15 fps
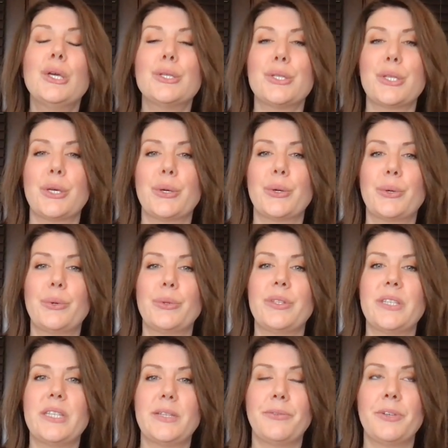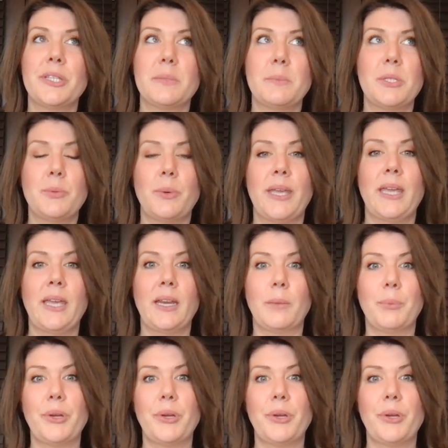So the difference between a